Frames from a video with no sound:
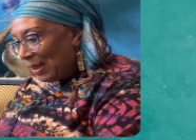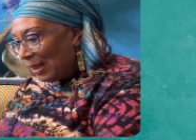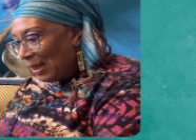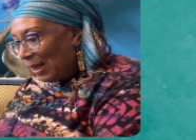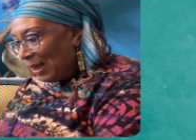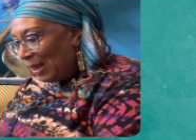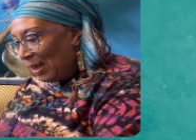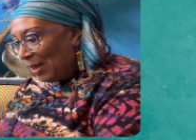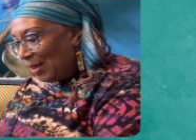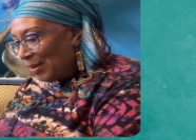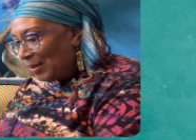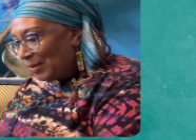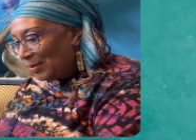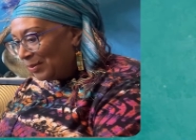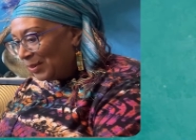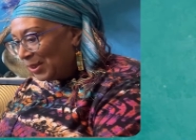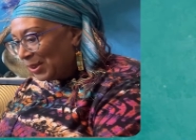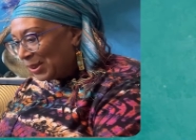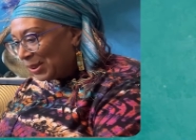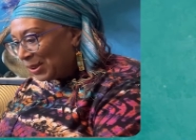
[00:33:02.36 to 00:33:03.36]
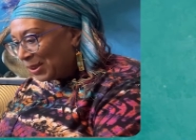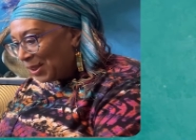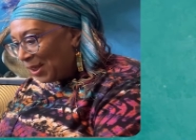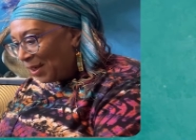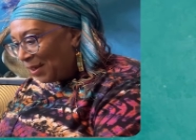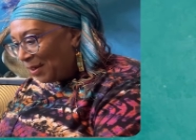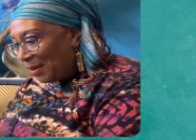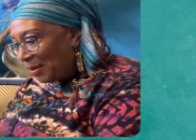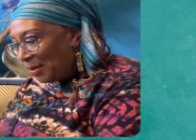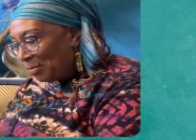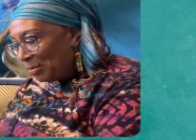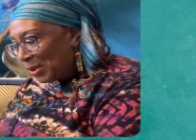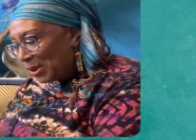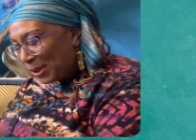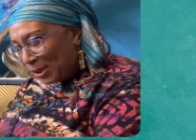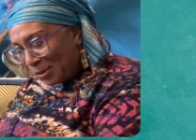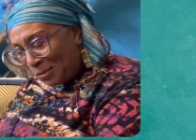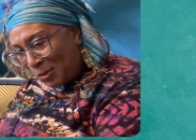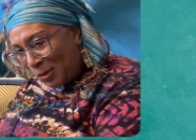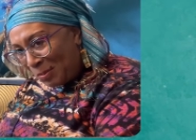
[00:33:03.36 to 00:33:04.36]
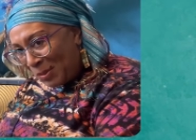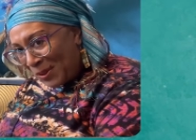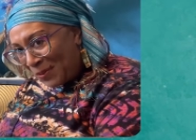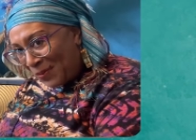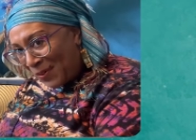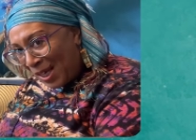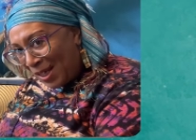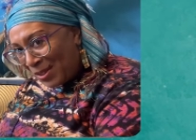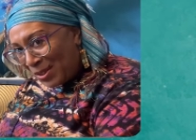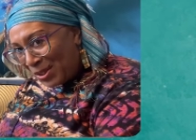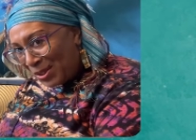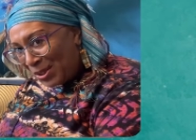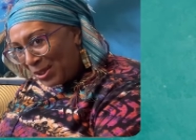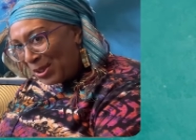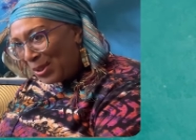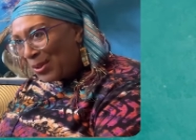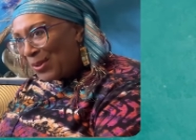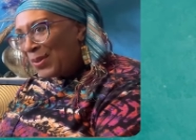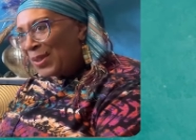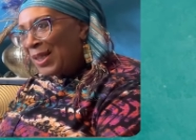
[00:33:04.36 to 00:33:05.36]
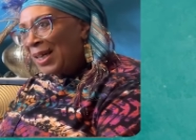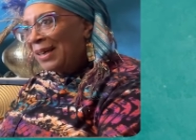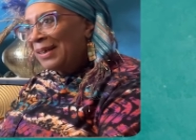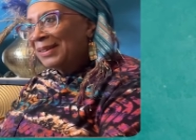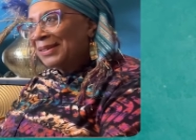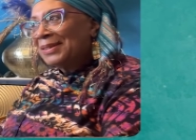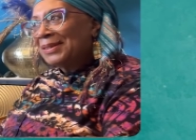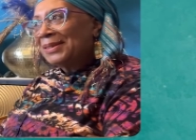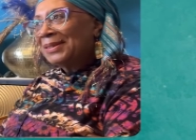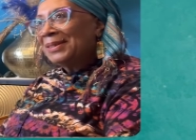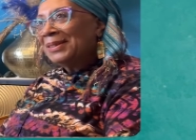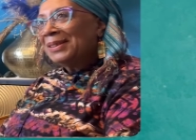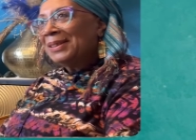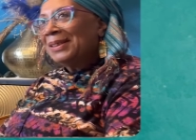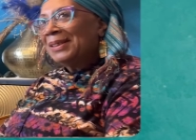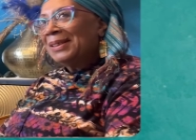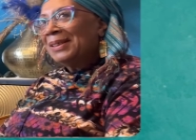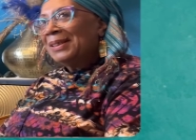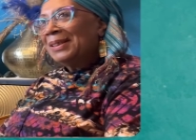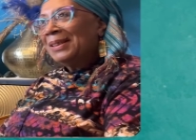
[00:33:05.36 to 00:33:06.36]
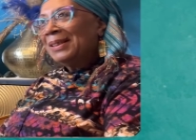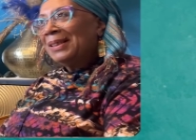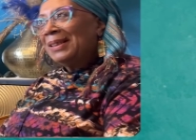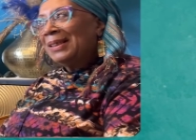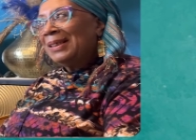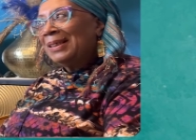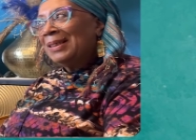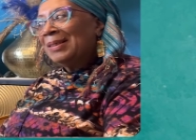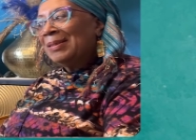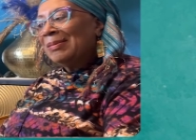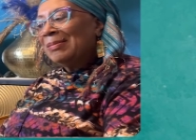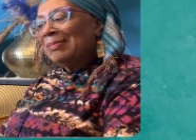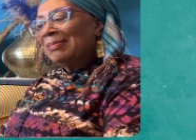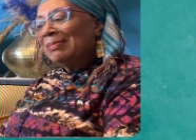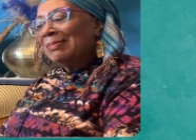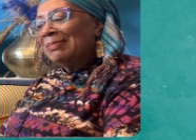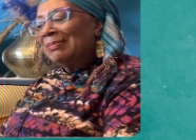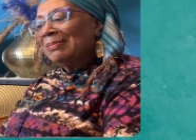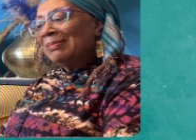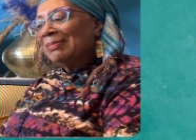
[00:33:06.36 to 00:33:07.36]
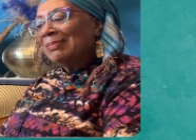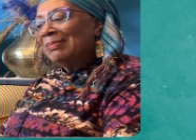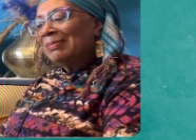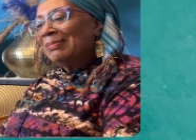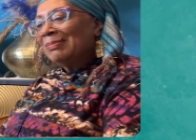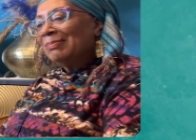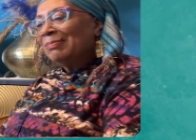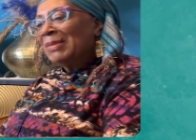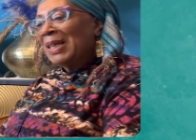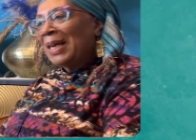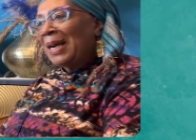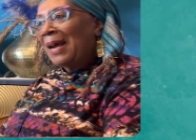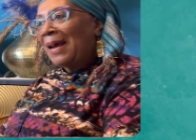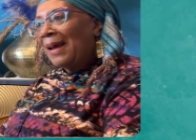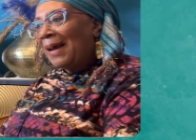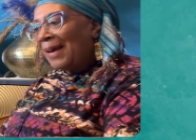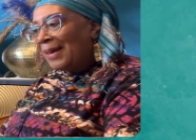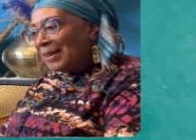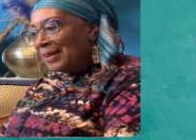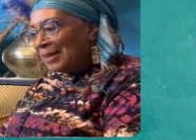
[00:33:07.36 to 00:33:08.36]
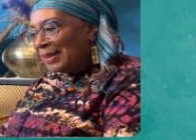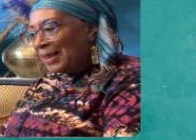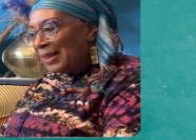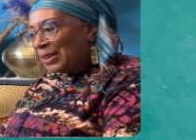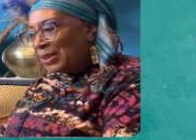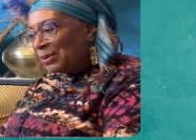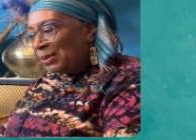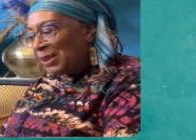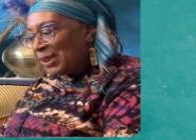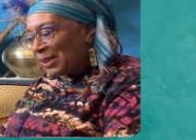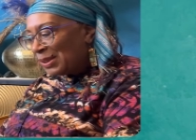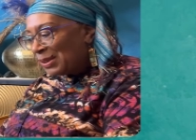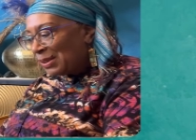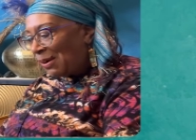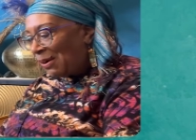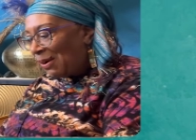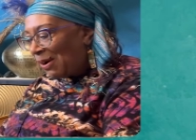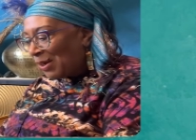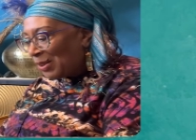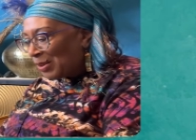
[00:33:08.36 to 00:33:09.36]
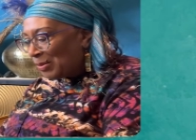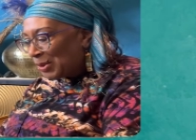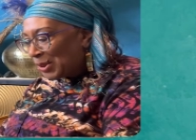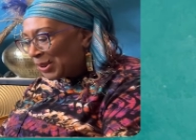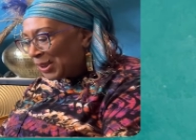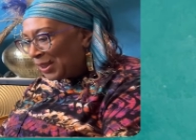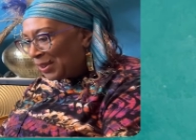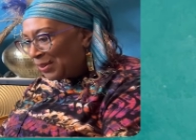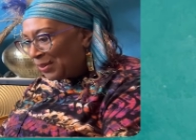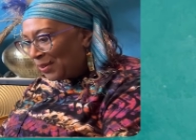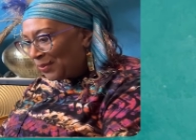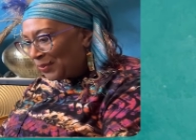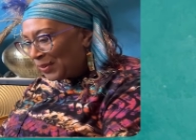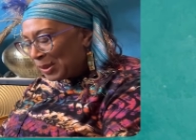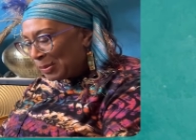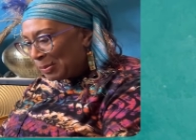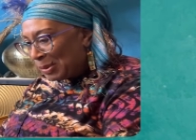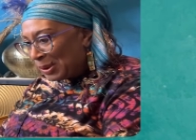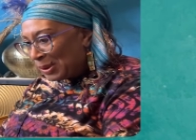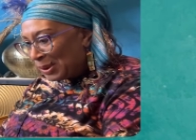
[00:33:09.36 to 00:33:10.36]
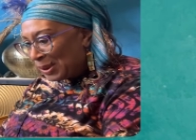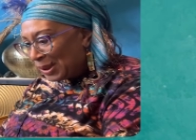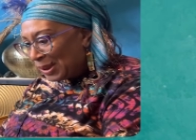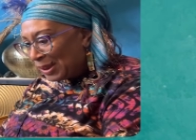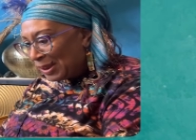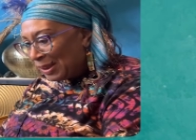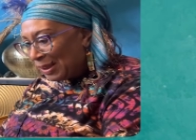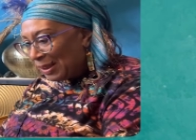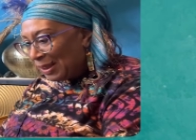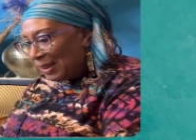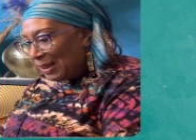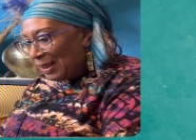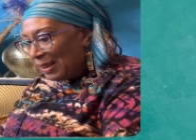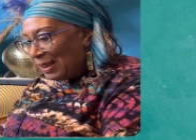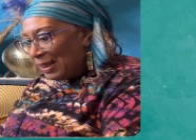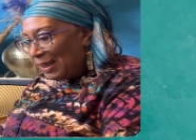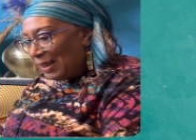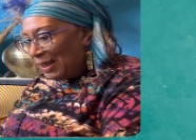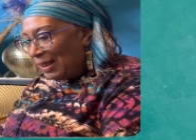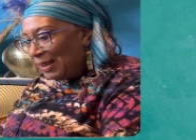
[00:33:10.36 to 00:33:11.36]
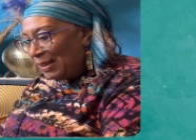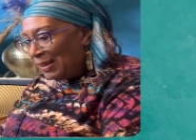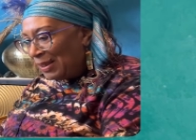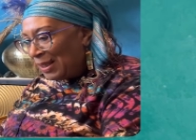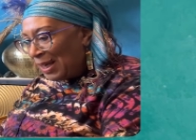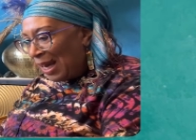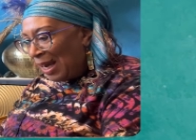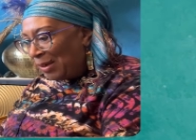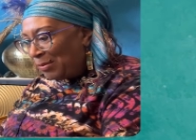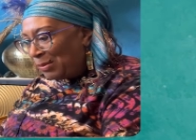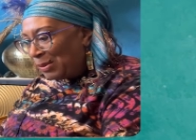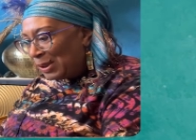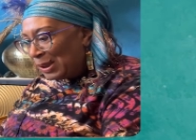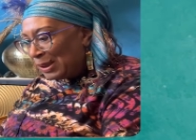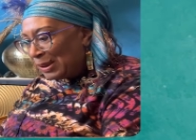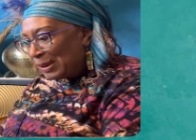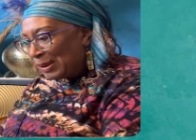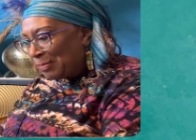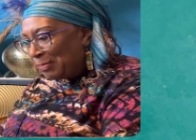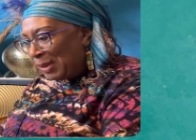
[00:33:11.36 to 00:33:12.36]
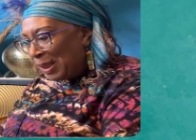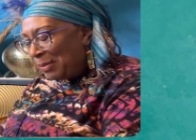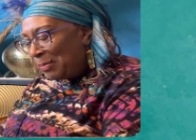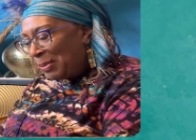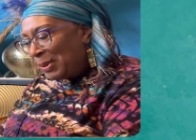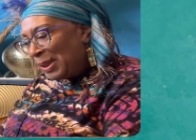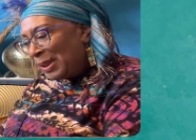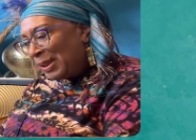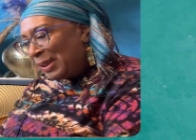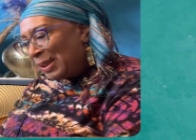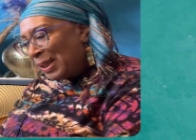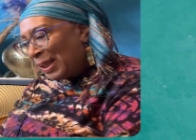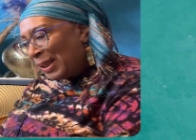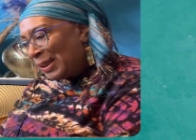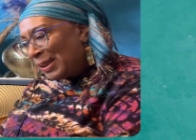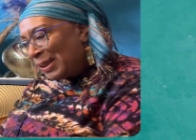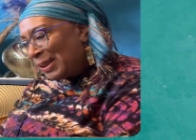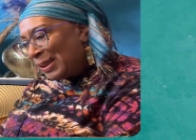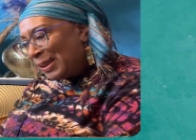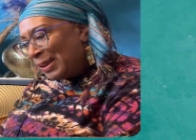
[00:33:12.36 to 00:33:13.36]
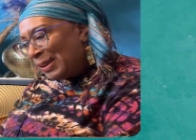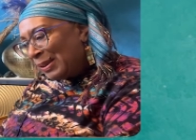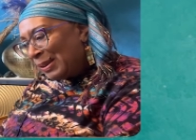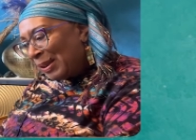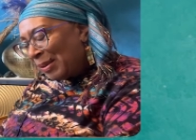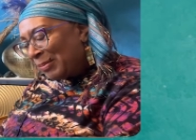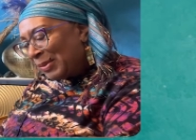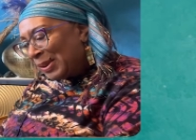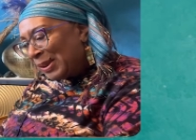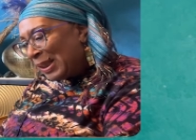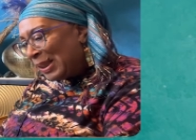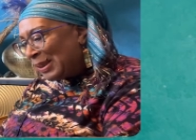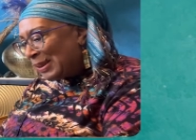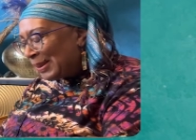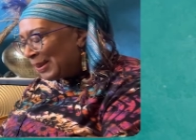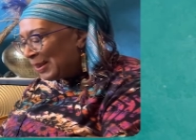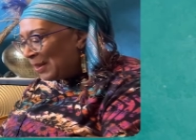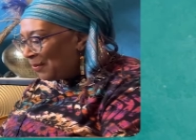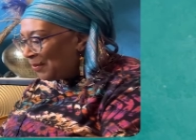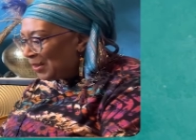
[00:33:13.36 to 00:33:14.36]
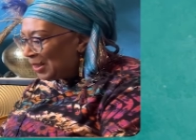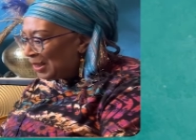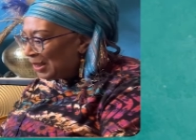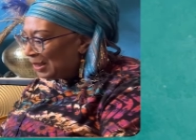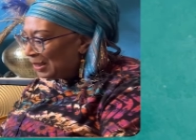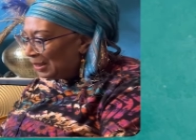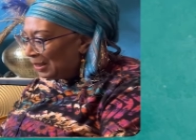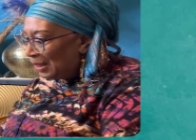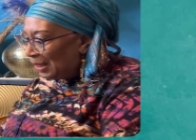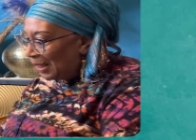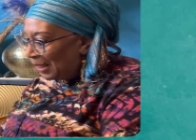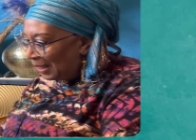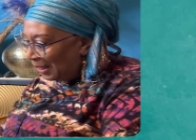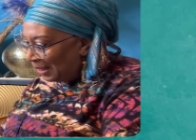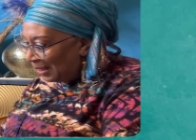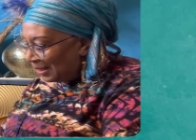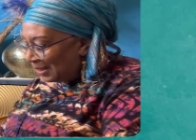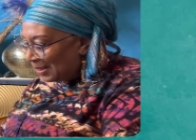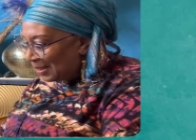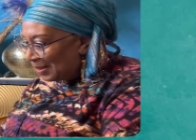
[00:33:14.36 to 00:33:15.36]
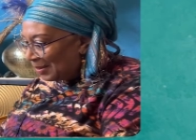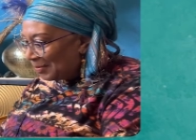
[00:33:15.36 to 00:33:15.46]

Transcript: Uh, a, a, Muslim women's fashion show that's in Manhattan. They do it at the Harlem State Office Building and that was maybe 19 i'm say 78 mm-hmm.